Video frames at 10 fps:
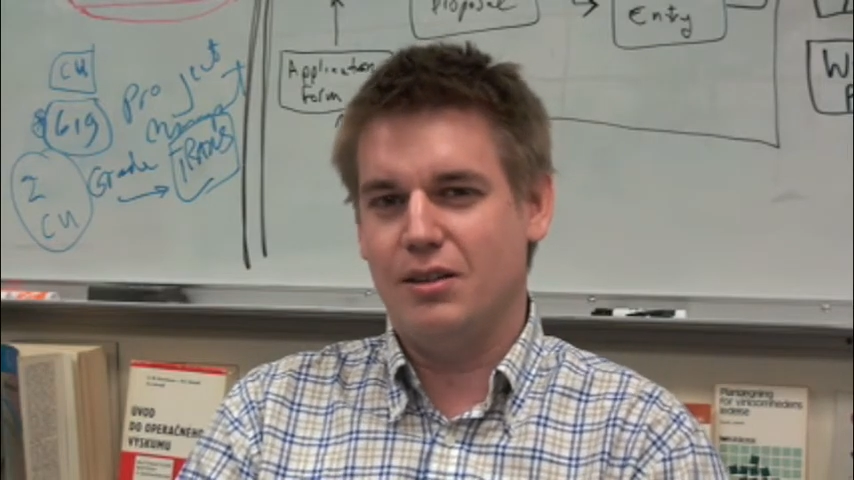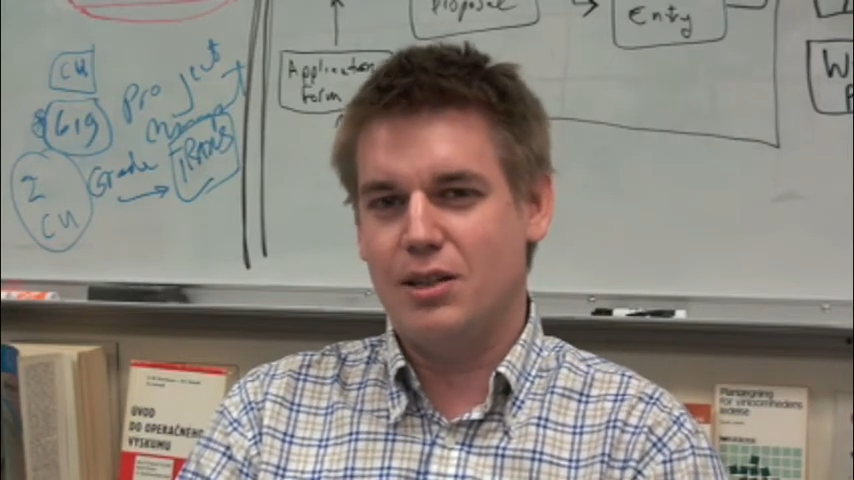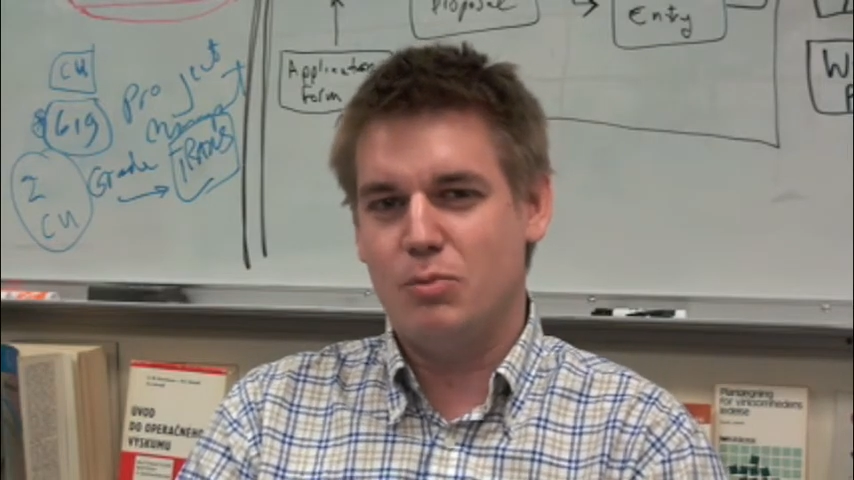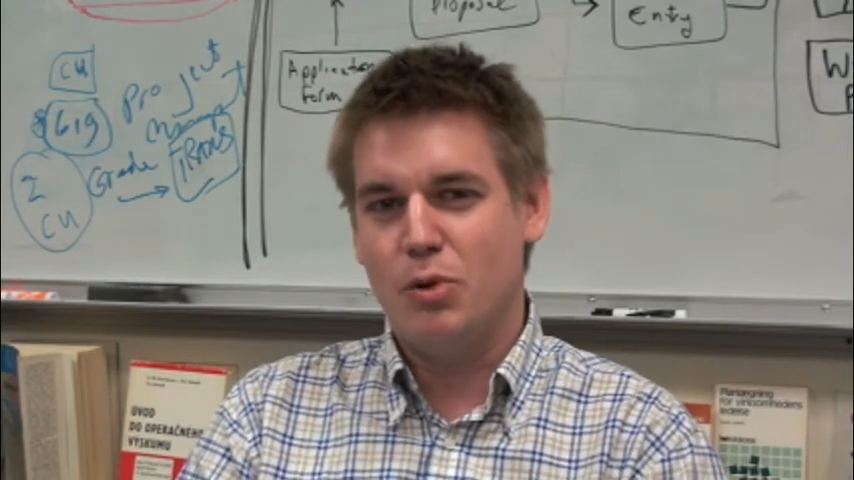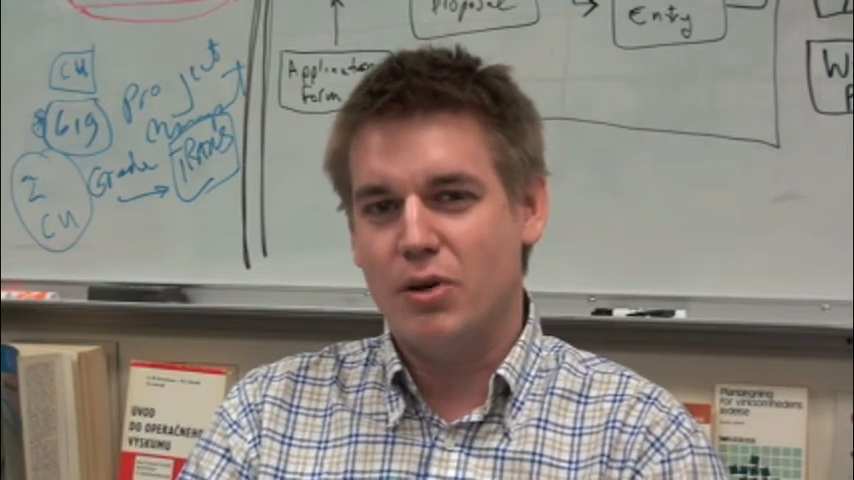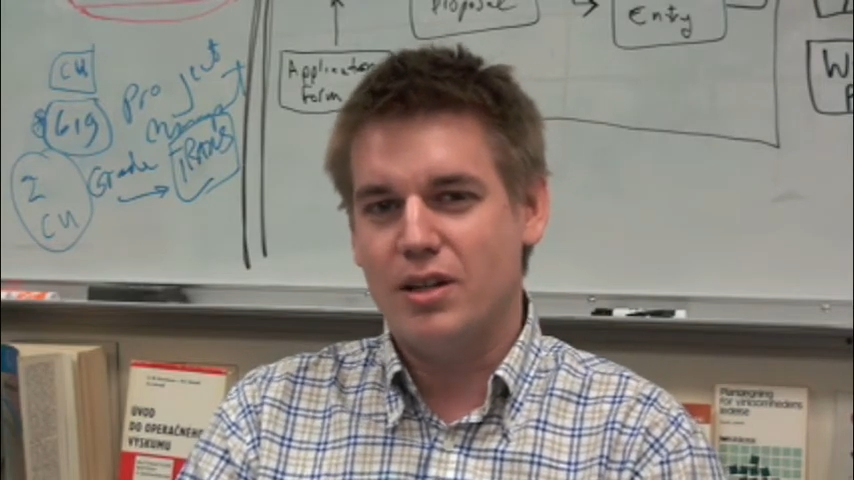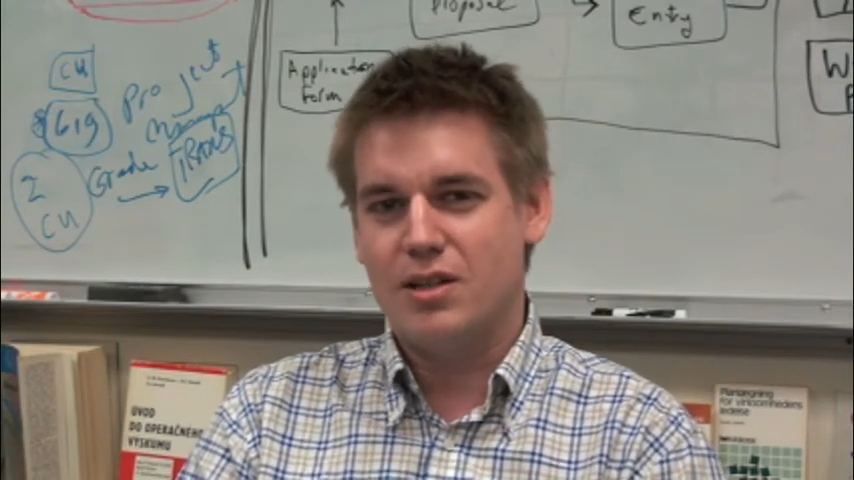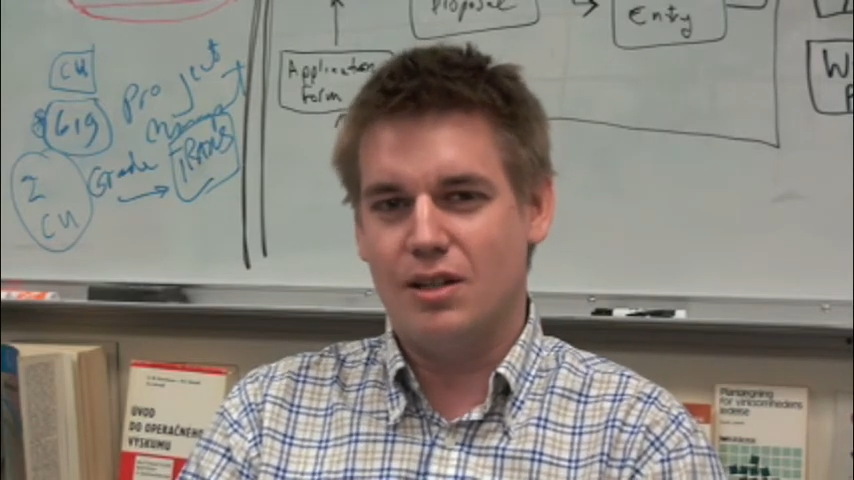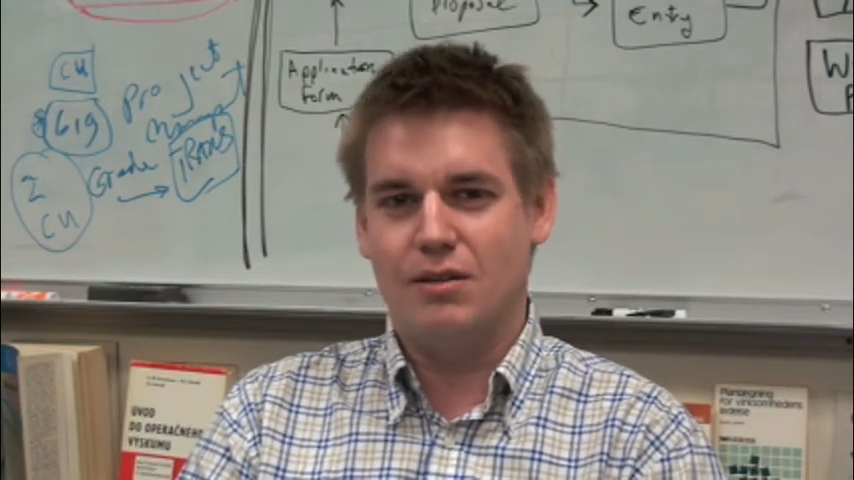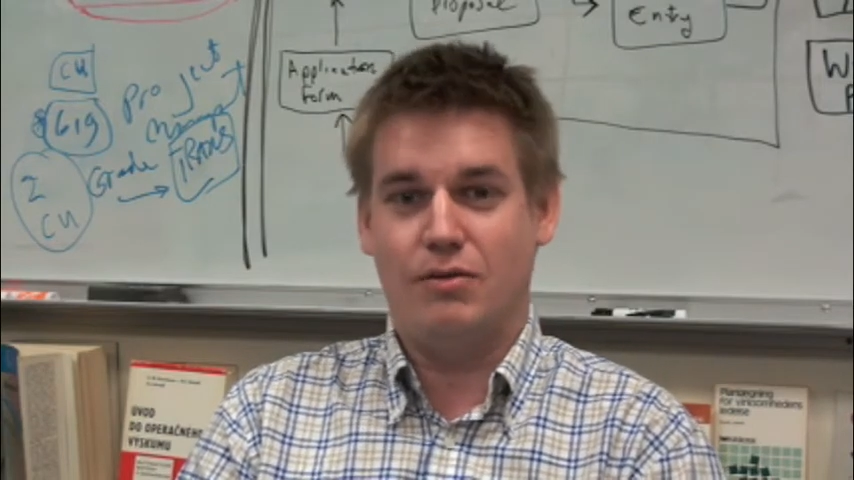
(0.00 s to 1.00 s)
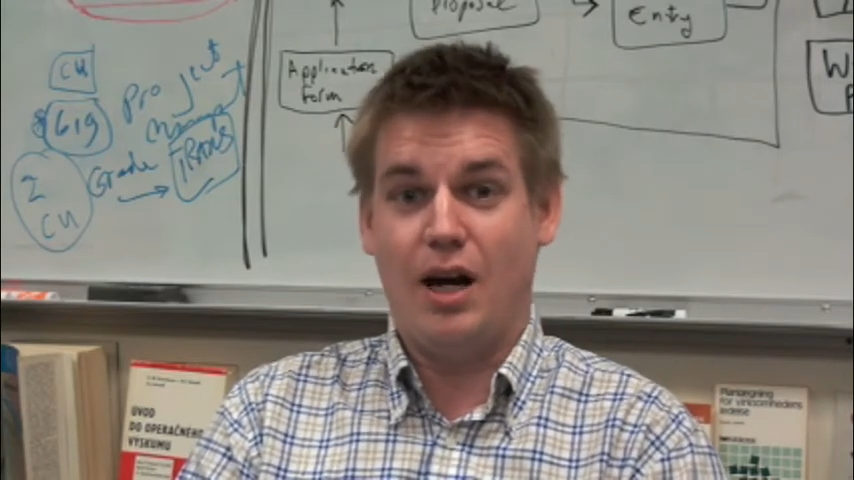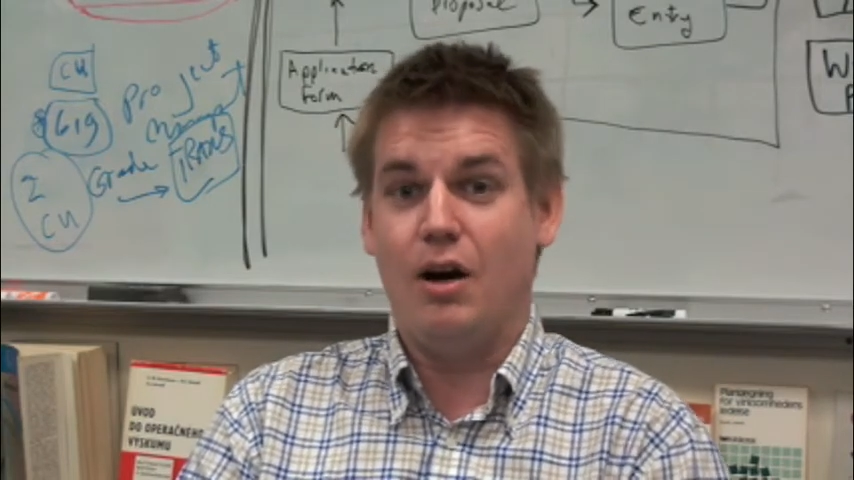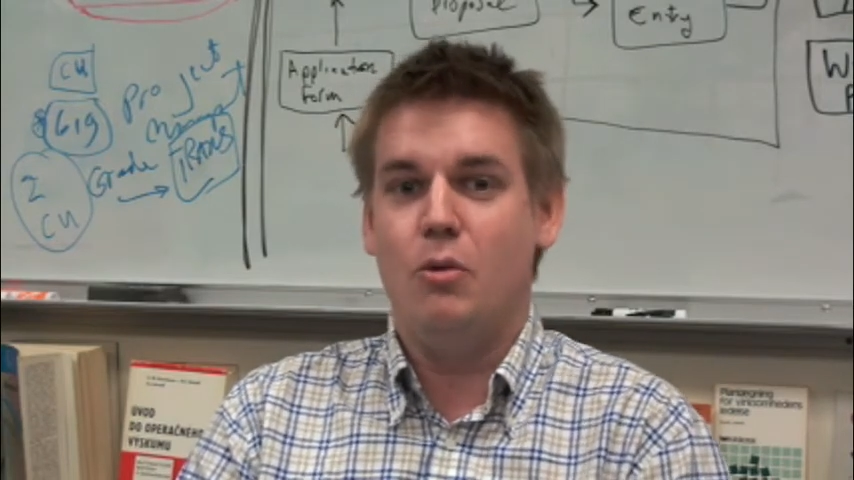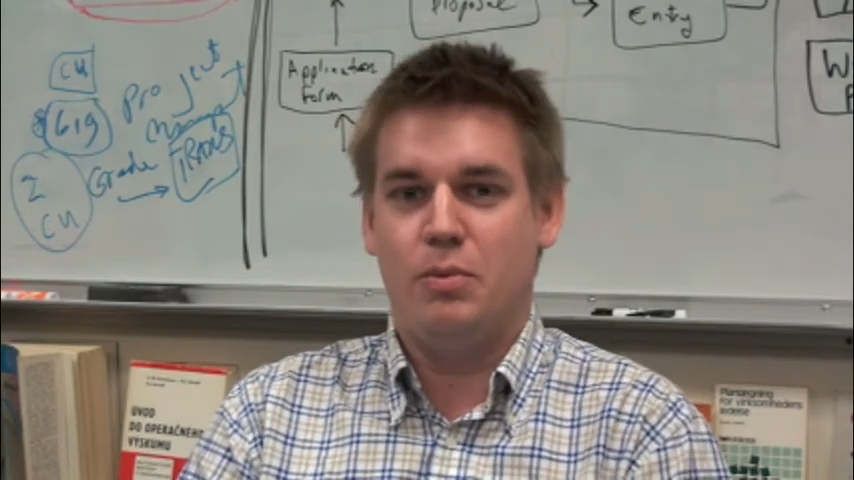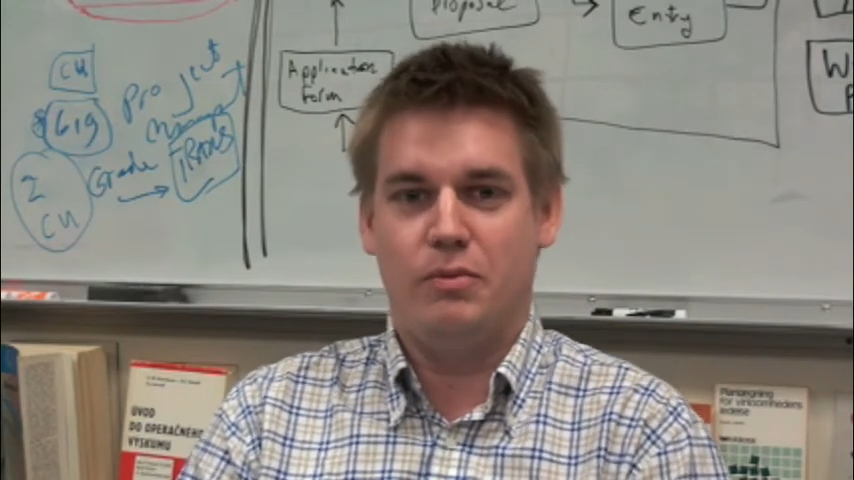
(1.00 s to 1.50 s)
experiencing, I
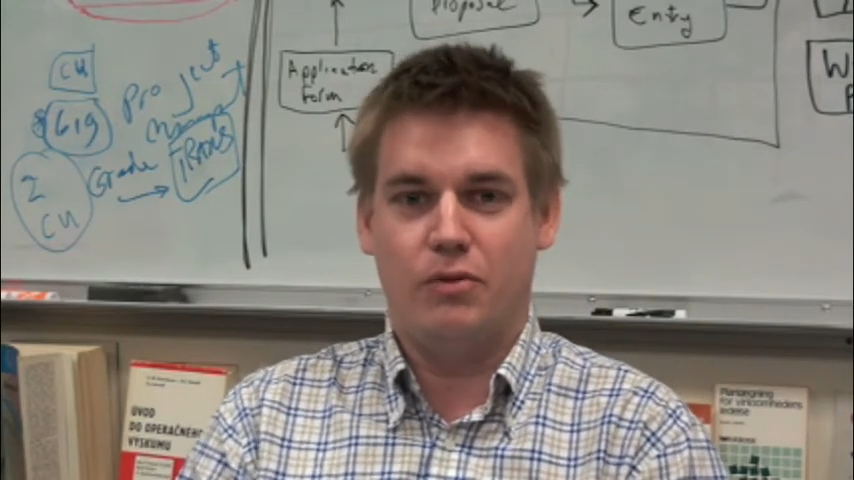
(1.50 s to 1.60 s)
hope,